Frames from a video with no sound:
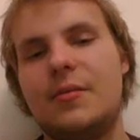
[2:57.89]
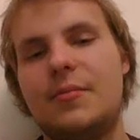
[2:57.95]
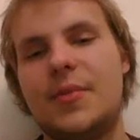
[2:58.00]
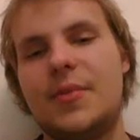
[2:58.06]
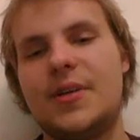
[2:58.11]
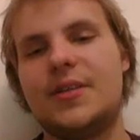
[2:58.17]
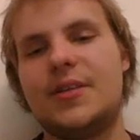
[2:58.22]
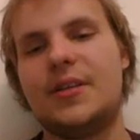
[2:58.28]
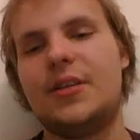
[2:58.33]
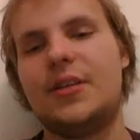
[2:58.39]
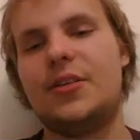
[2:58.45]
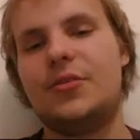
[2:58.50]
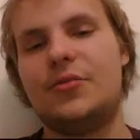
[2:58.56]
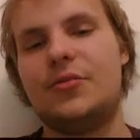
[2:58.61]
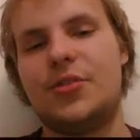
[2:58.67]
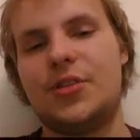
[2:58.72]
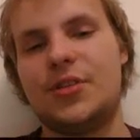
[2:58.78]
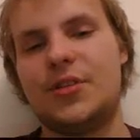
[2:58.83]
Basically,
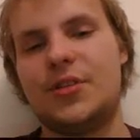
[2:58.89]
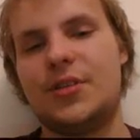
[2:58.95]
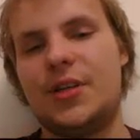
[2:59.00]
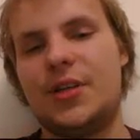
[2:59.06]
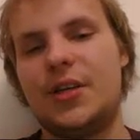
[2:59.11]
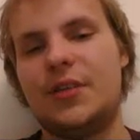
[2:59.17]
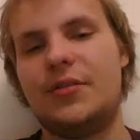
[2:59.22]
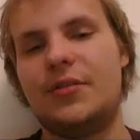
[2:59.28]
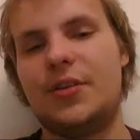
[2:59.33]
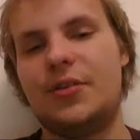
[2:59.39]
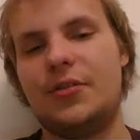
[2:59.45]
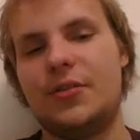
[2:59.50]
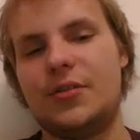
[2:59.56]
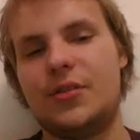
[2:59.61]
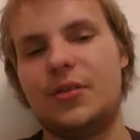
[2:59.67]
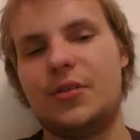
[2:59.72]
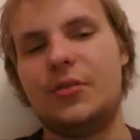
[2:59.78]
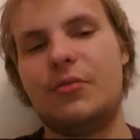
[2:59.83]
you just give it
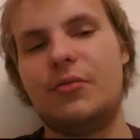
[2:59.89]
your slow